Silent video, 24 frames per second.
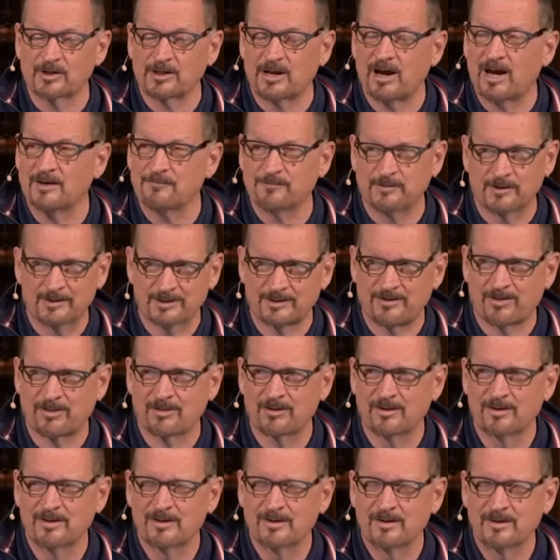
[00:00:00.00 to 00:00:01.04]
their conflicts
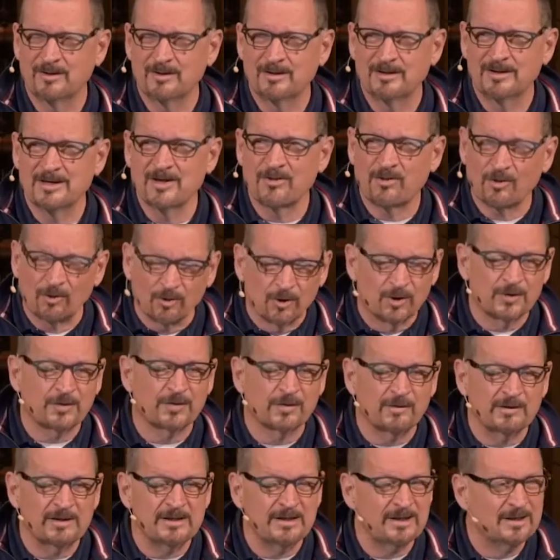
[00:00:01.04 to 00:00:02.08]
is
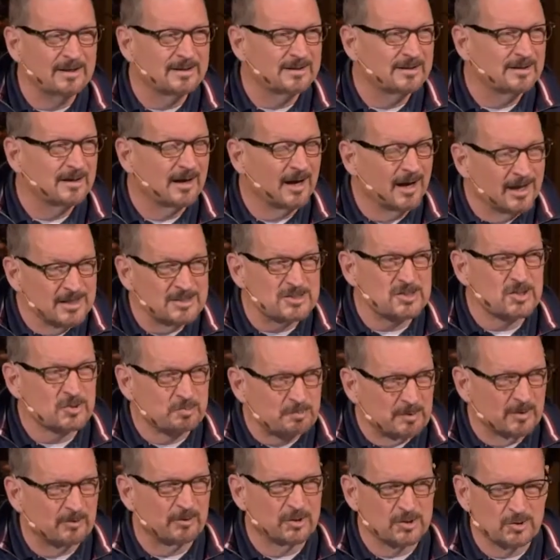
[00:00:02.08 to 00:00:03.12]
earthly,
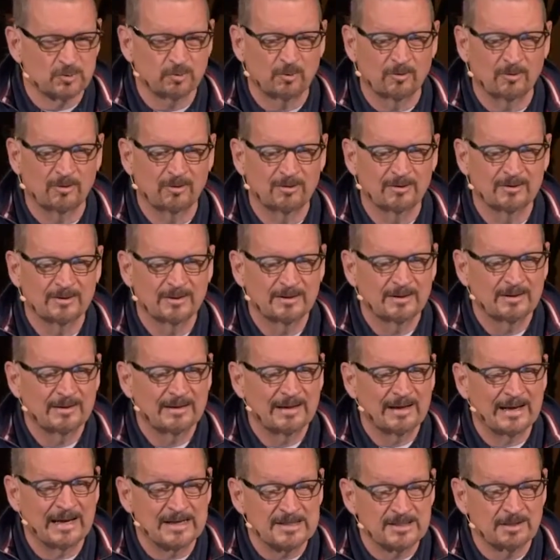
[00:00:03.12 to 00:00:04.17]
unspiritual,
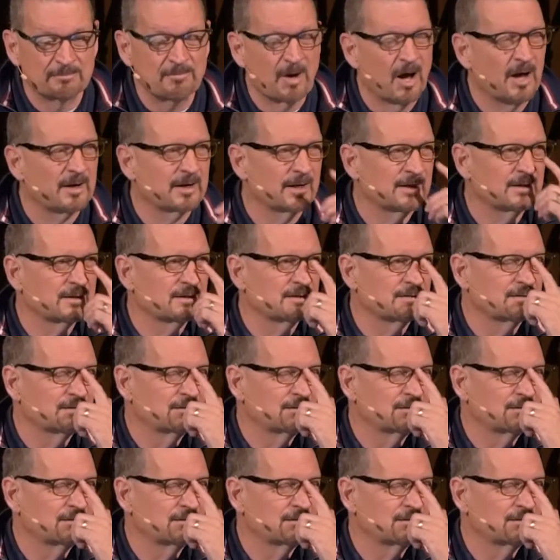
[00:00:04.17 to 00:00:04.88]
and demonic.